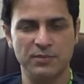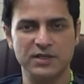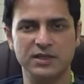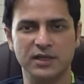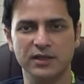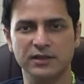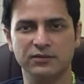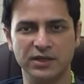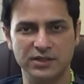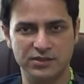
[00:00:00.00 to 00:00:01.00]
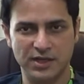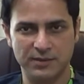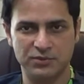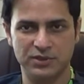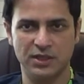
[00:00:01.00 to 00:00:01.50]
are basically three
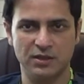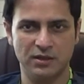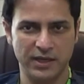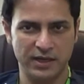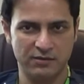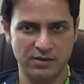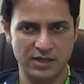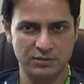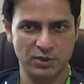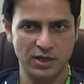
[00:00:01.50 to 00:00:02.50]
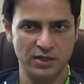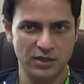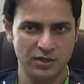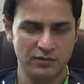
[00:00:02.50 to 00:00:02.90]
steps in the hair transplant.